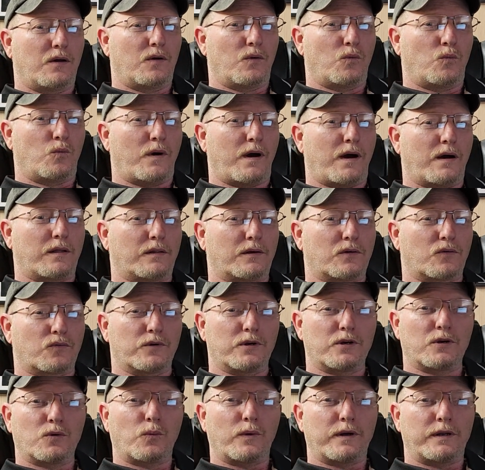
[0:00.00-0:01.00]
While a
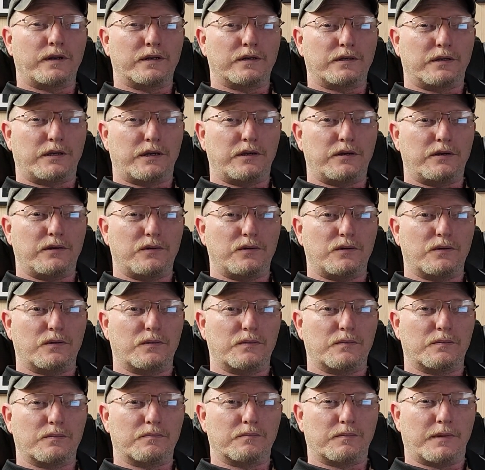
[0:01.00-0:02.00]
rear weighted cue
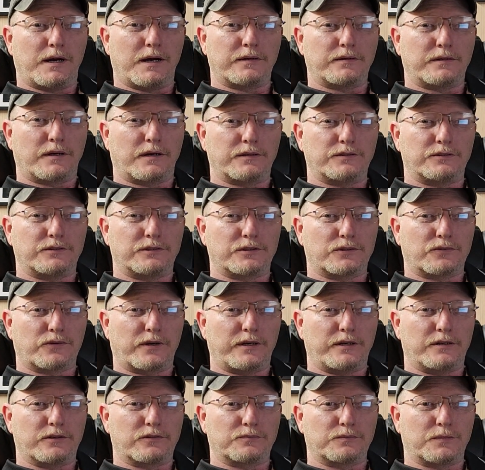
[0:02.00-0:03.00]
might not
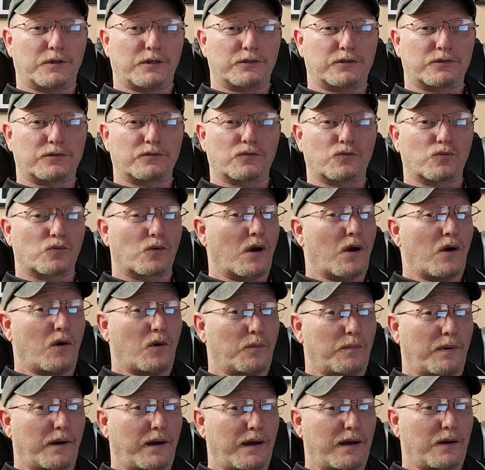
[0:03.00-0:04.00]
generate as much
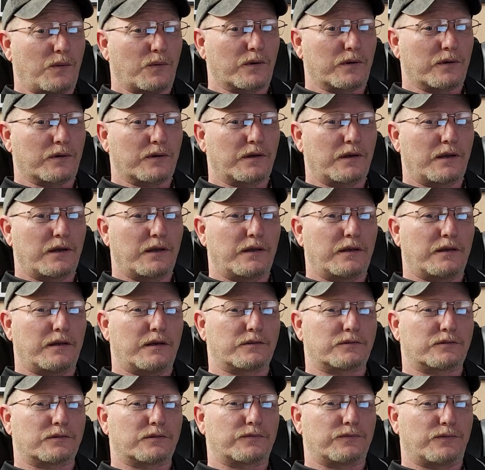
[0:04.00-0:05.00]
raw power
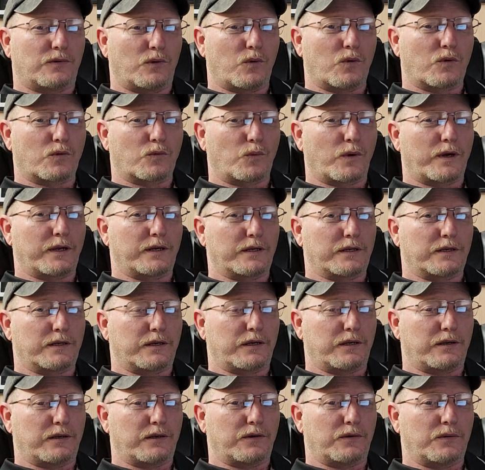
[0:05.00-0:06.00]
as a forward weighted
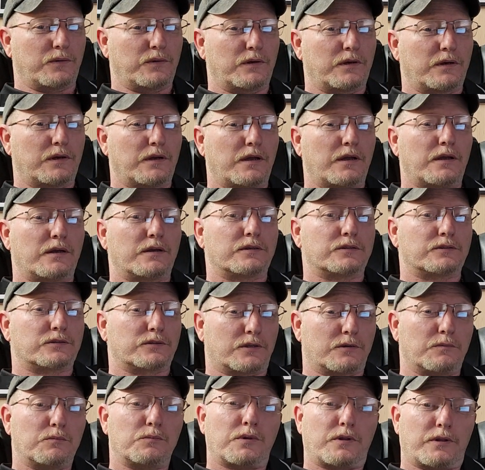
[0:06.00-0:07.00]
cue,
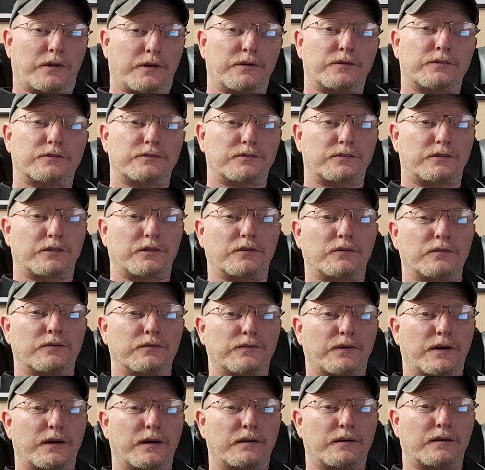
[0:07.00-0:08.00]
some players still
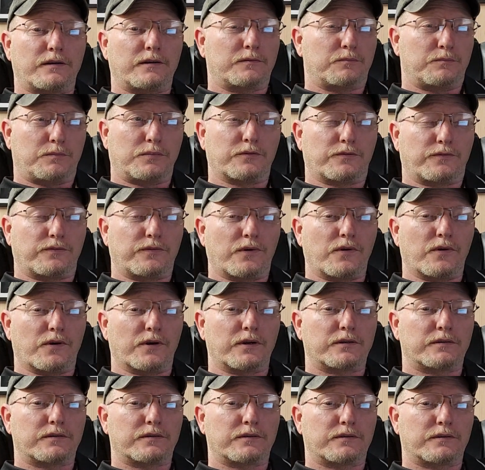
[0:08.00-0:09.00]
prefer
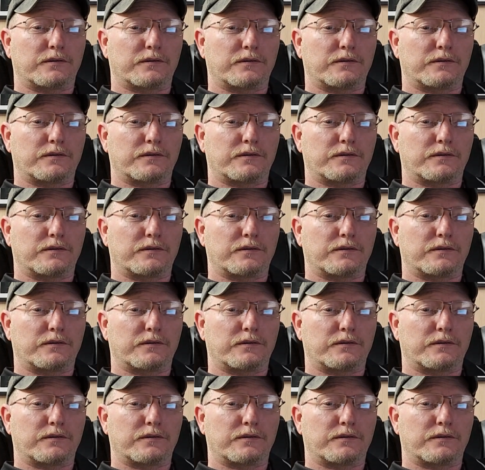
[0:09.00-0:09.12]
it